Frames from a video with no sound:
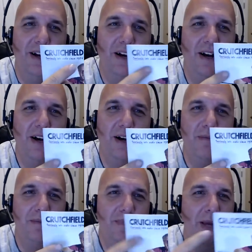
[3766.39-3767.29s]

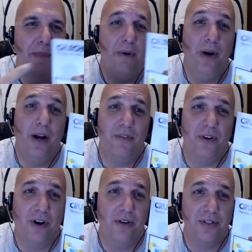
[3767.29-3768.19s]
Um, they've been around for
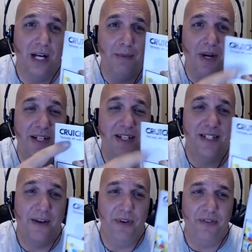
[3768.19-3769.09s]
a long time.
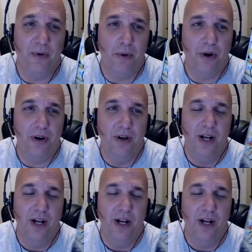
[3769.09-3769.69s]
1974.